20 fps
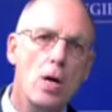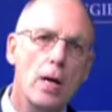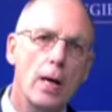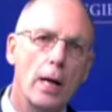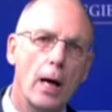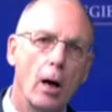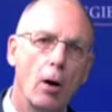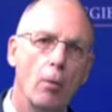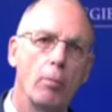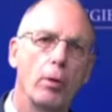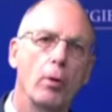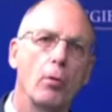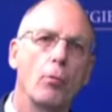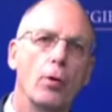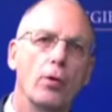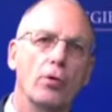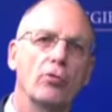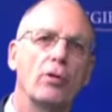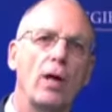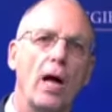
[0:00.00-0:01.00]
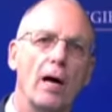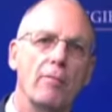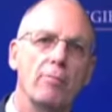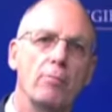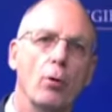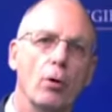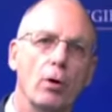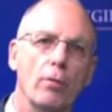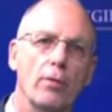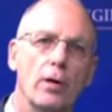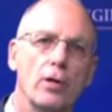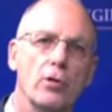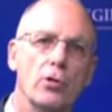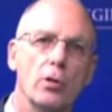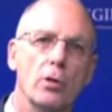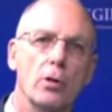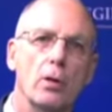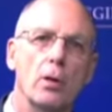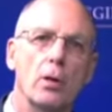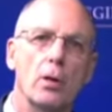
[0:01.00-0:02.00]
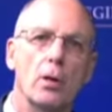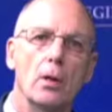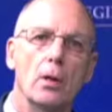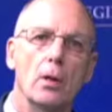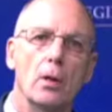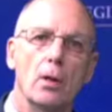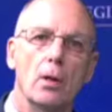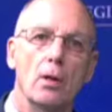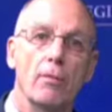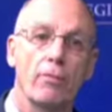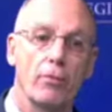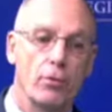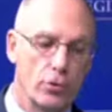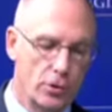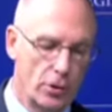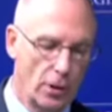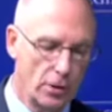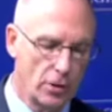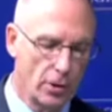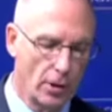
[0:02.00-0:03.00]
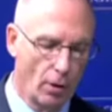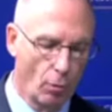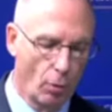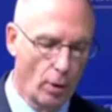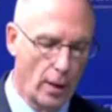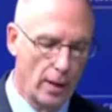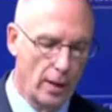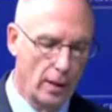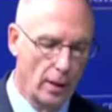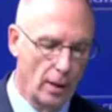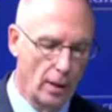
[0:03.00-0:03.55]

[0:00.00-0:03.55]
help with staff motivation. The first is an array